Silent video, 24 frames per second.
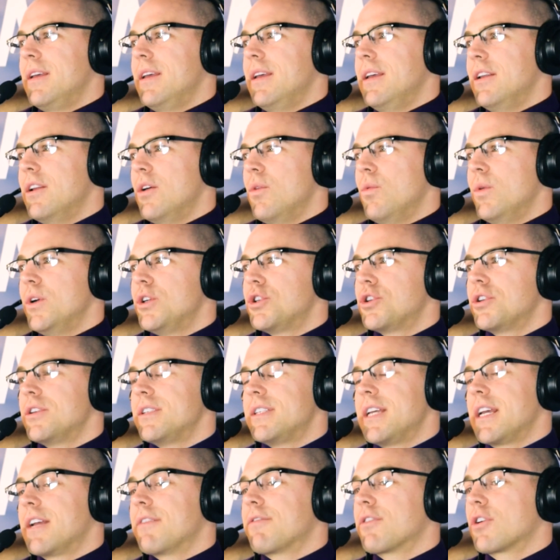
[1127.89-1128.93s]
We
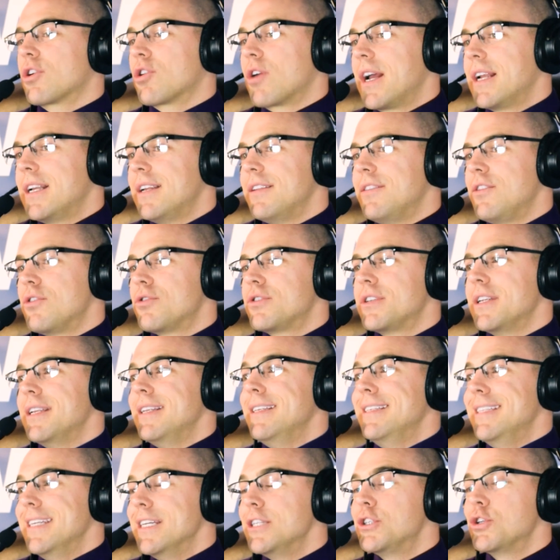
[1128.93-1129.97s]
shouldn't take it for granted. There's a
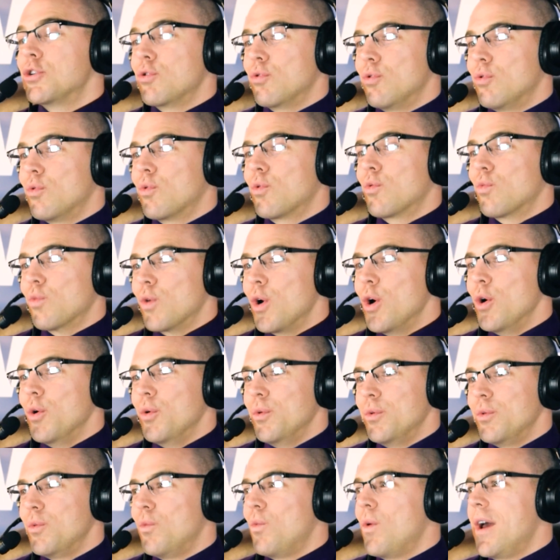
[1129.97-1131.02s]
digital
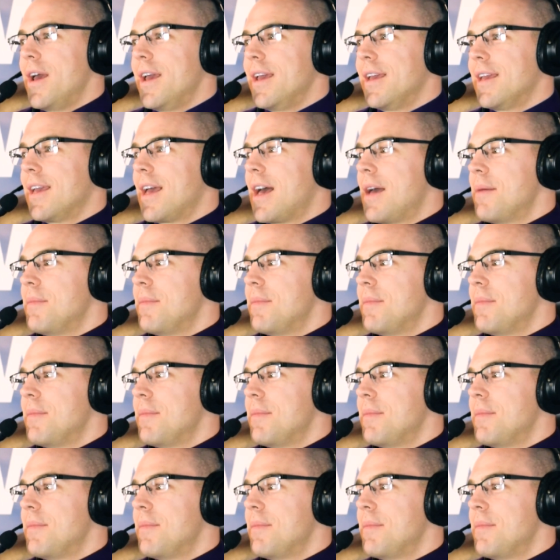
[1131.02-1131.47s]
roadway.